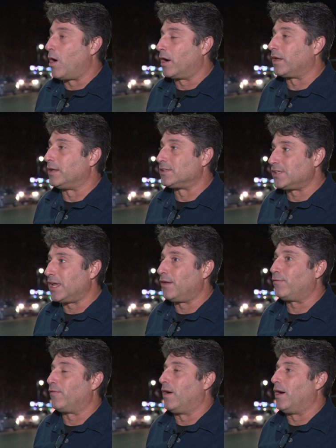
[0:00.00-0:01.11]
walking
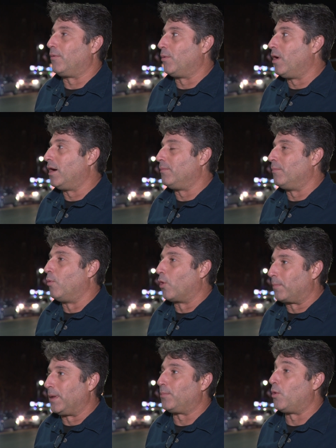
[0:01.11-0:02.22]
safe. We want
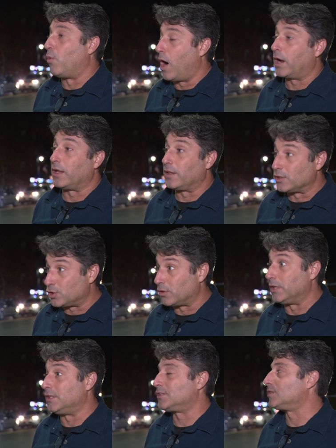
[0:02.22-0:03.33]
more people walking the
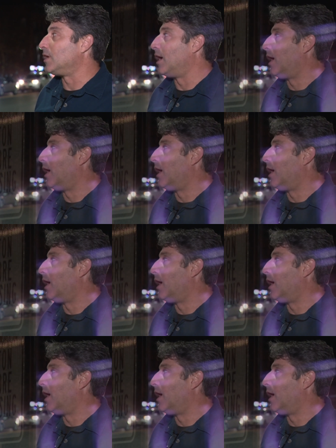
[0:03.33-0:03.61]
streets.